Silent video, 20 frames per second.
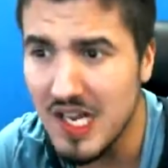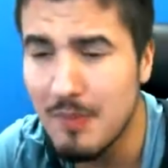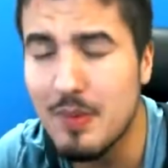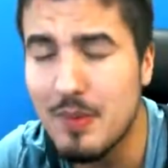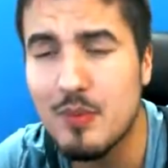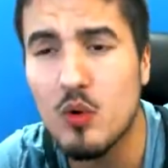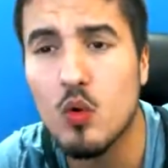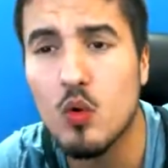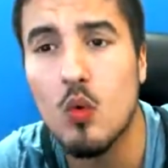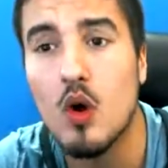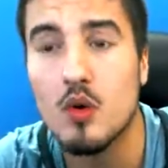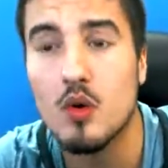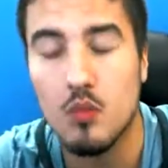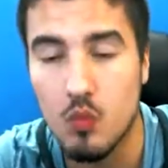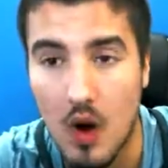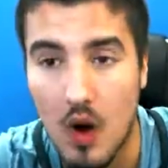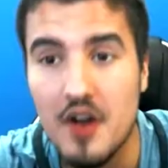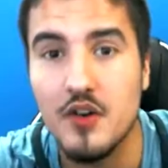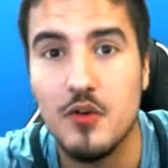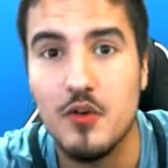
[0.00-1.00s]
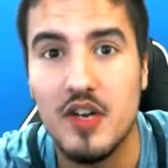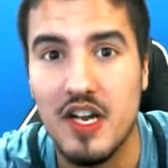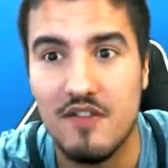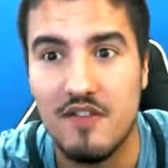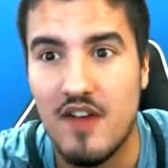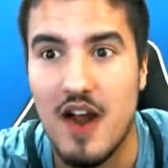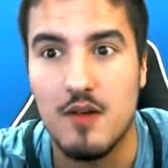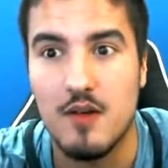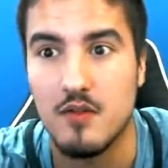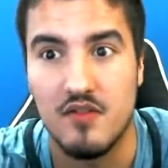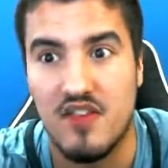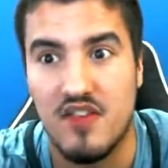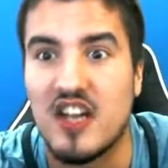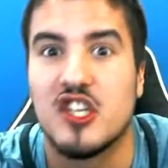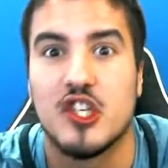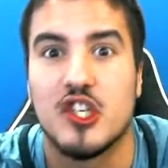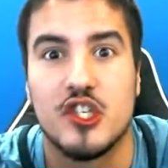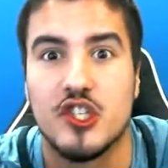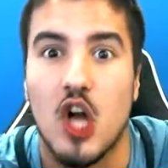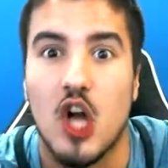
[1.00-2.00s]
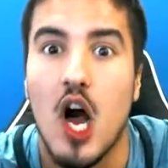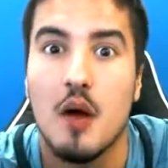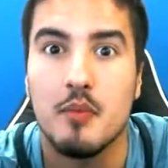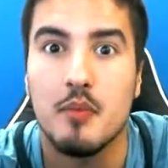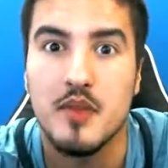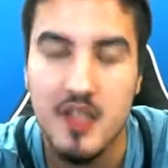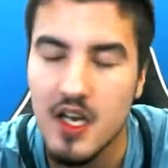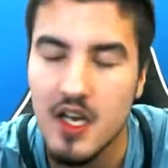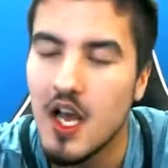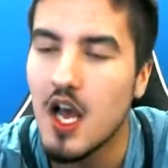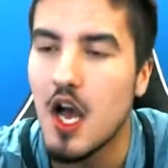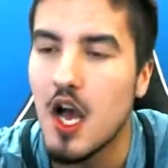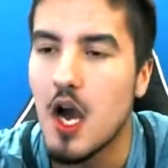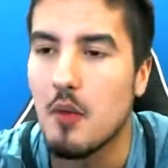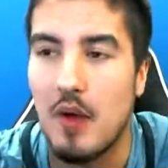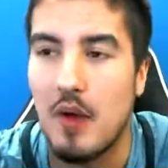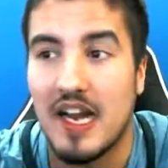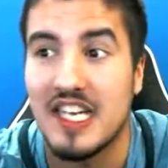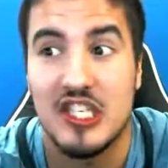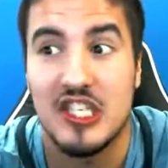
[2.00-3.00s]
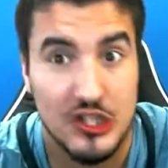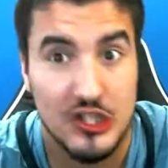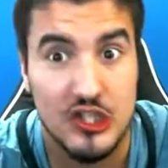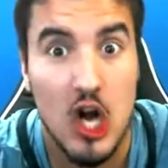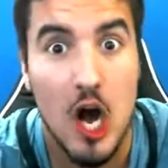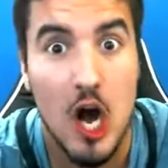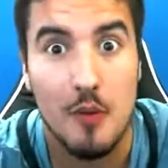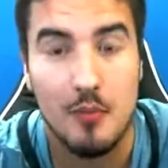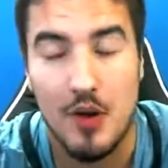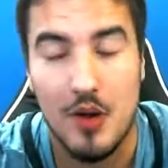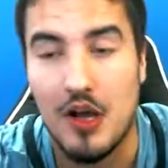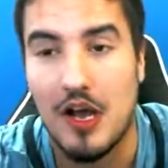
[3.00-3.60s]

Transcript: People were wondering if I if I just stopped, but I didn't stop.